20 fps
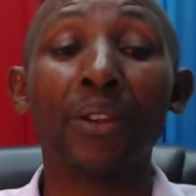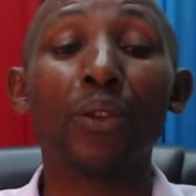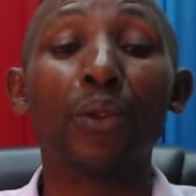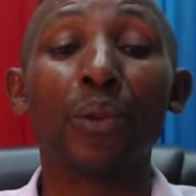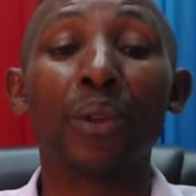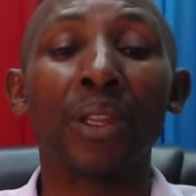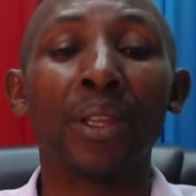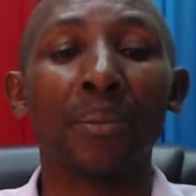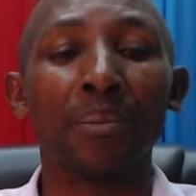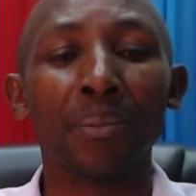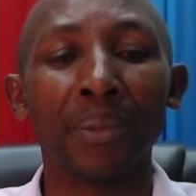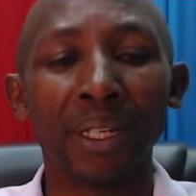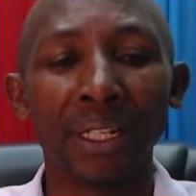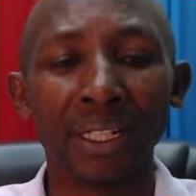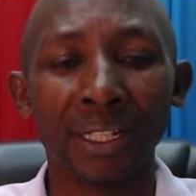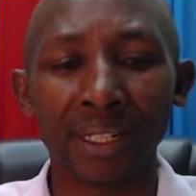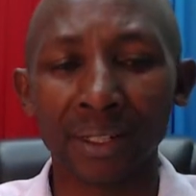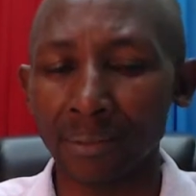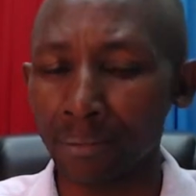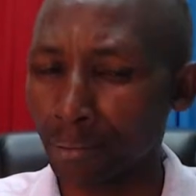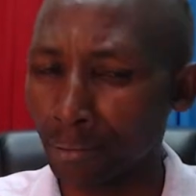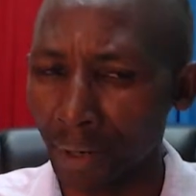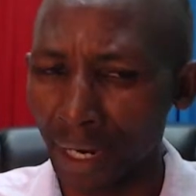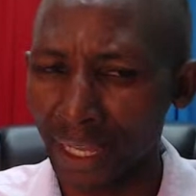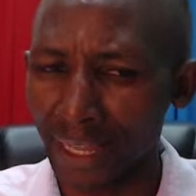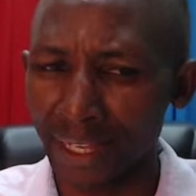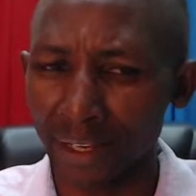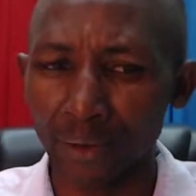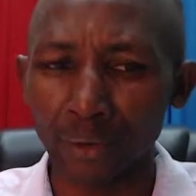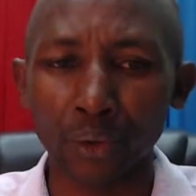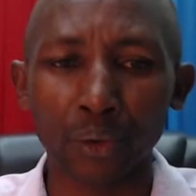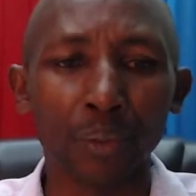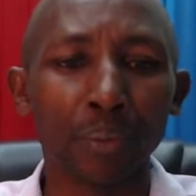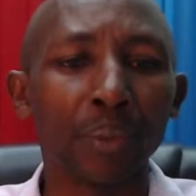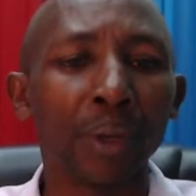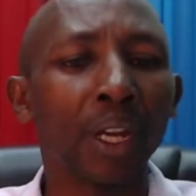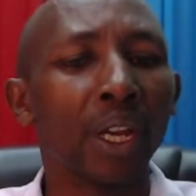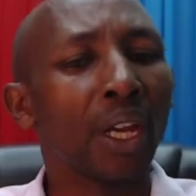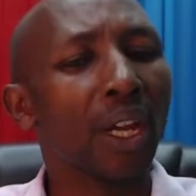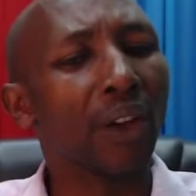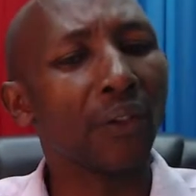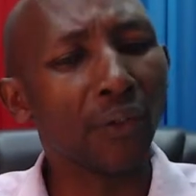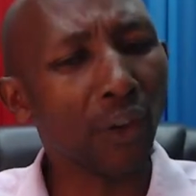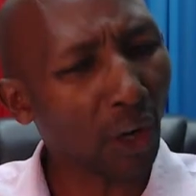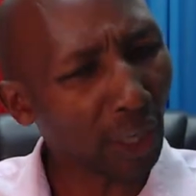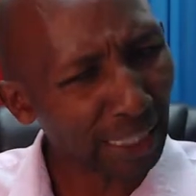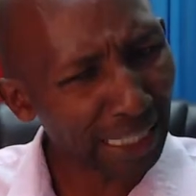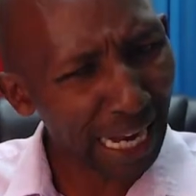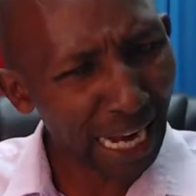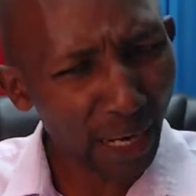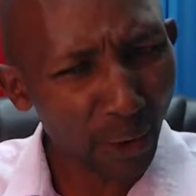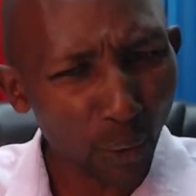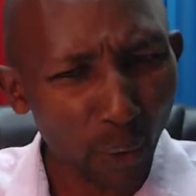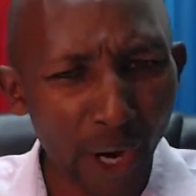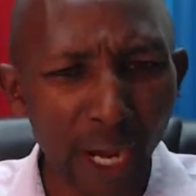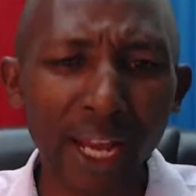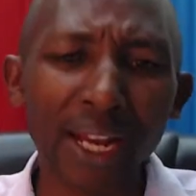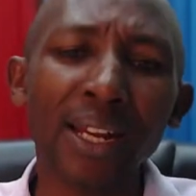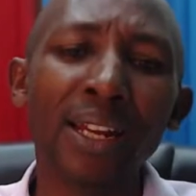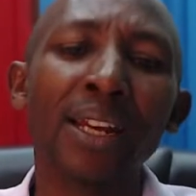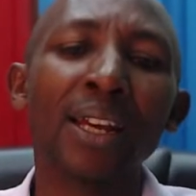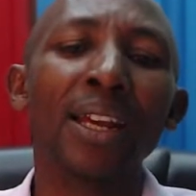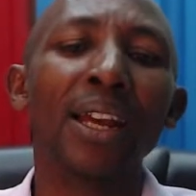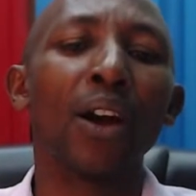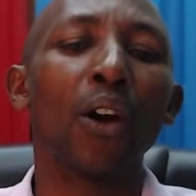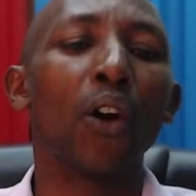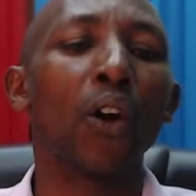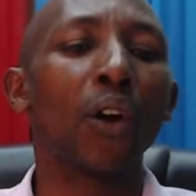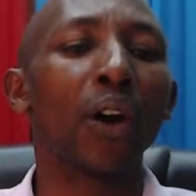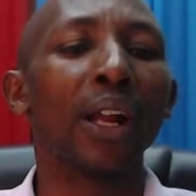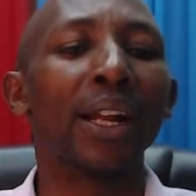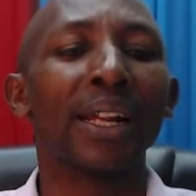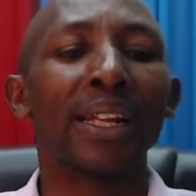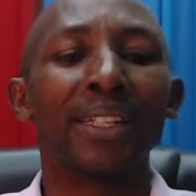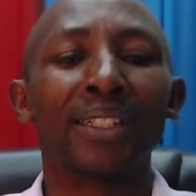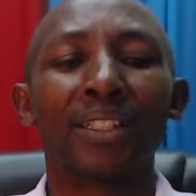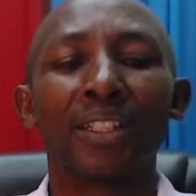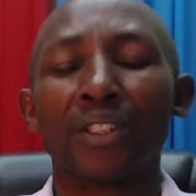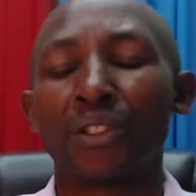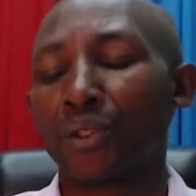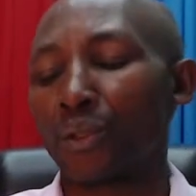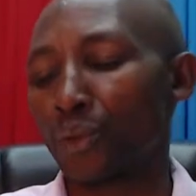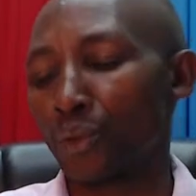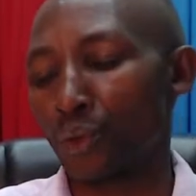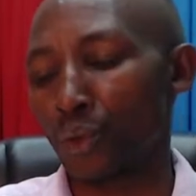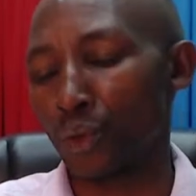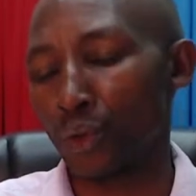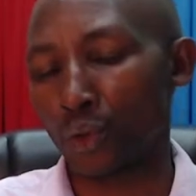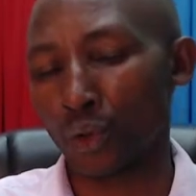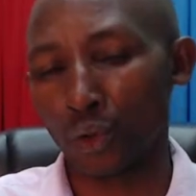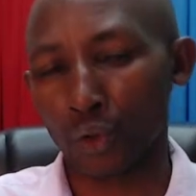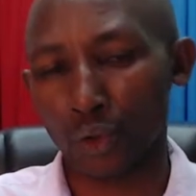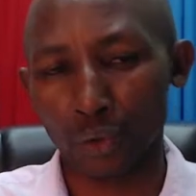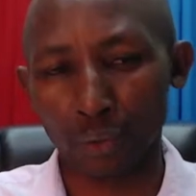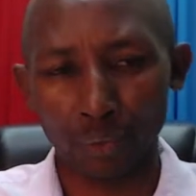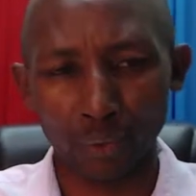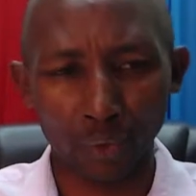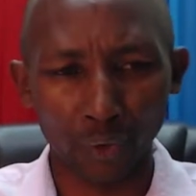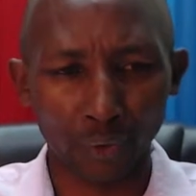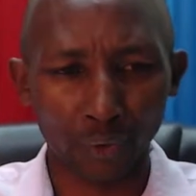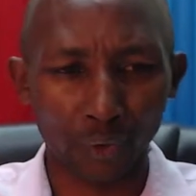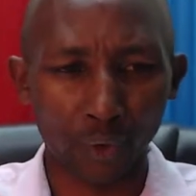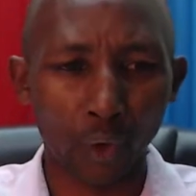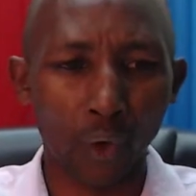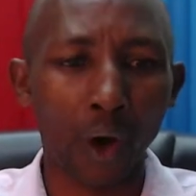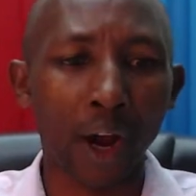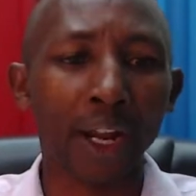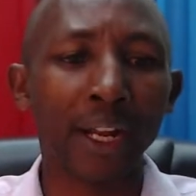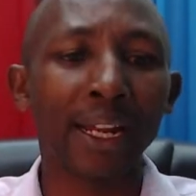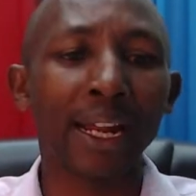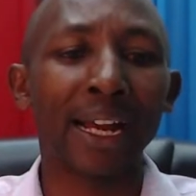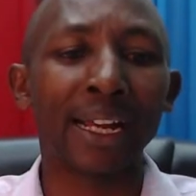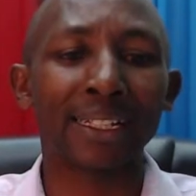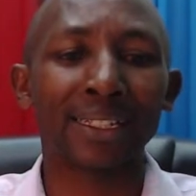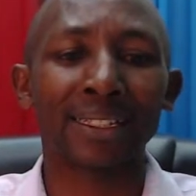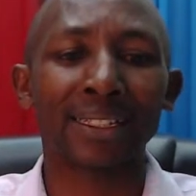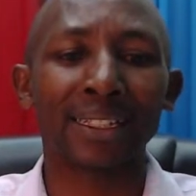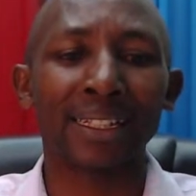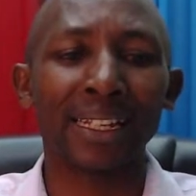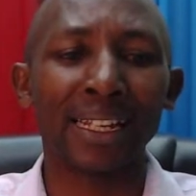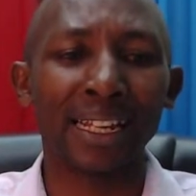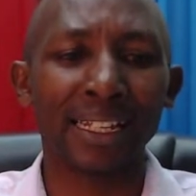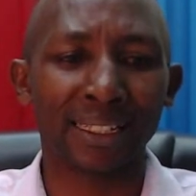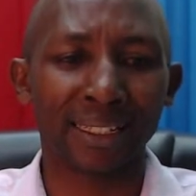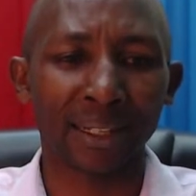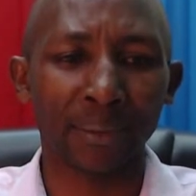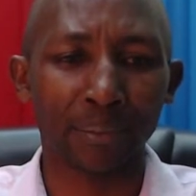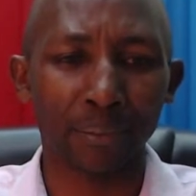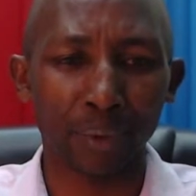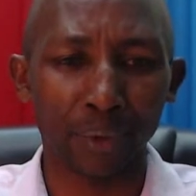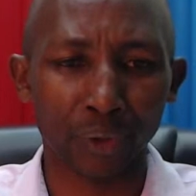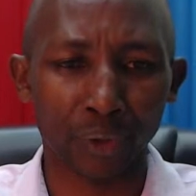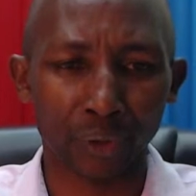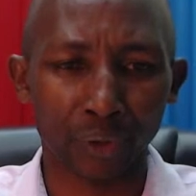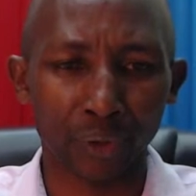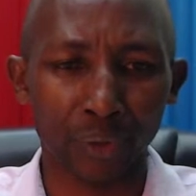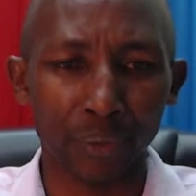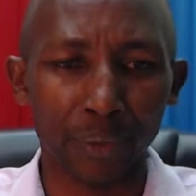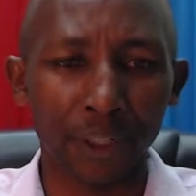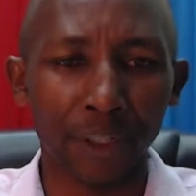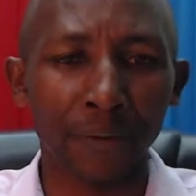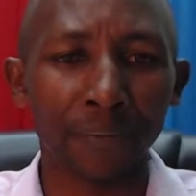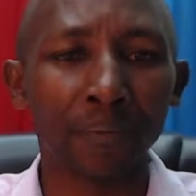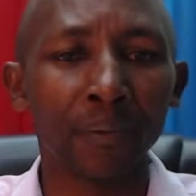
during the minute by the group. If not done well, organization will not move forward as they are supposed to be.